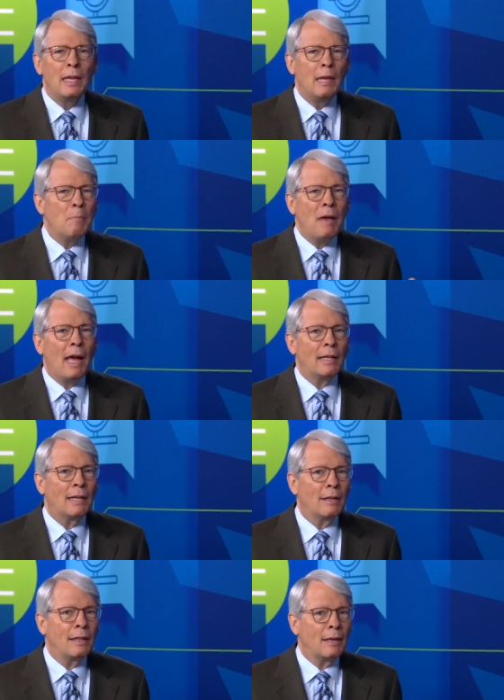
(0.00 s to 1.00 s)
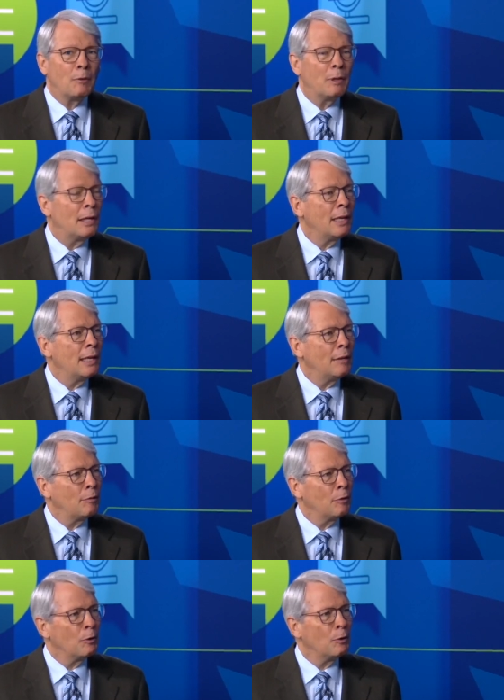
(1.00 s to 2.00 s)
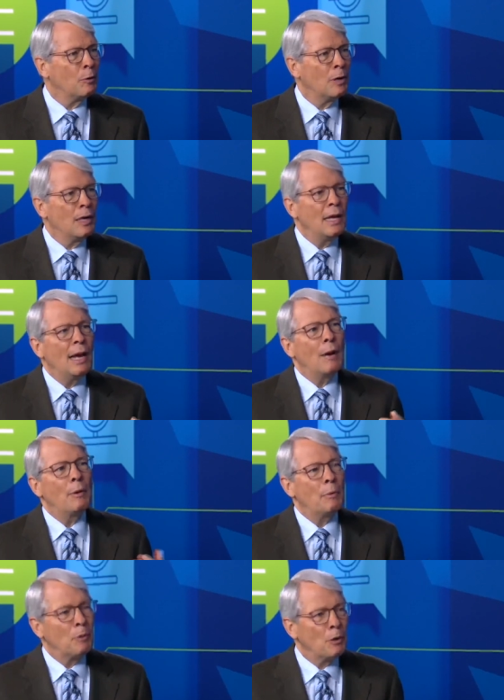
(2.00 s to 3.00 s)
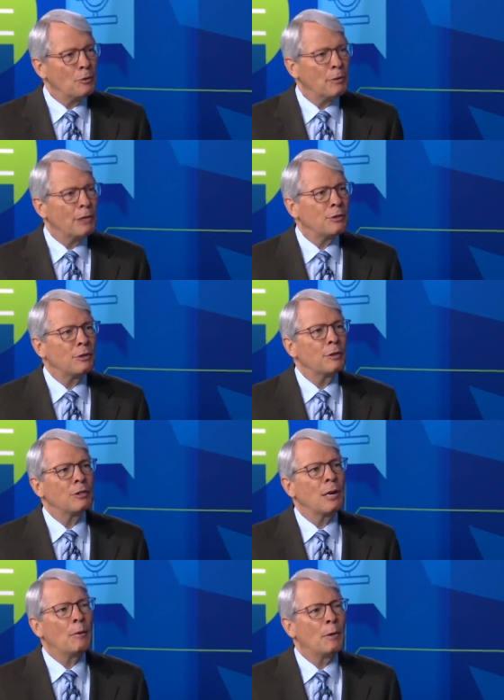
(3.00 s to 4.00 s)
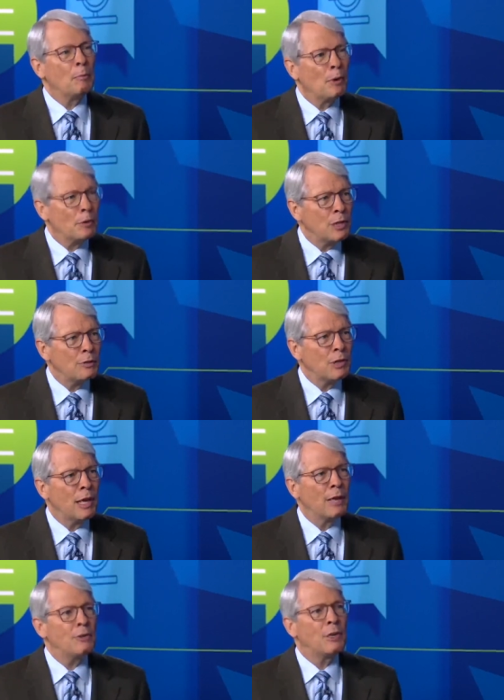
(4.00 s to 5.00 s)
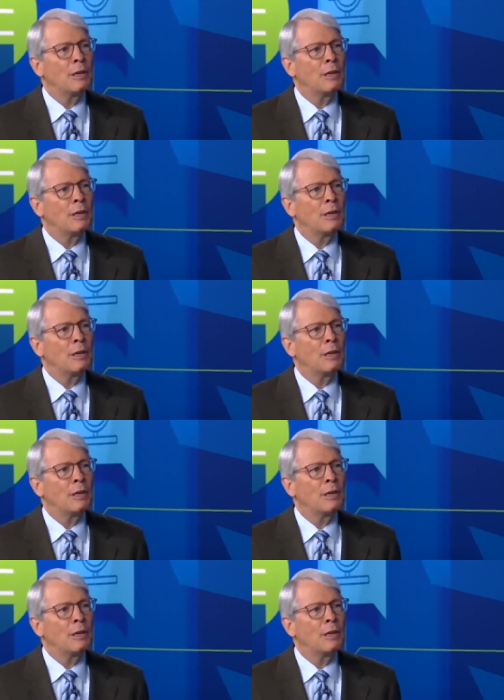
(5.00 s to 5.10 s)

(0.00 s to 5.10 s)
impact health equity through how we approach research, how we approach education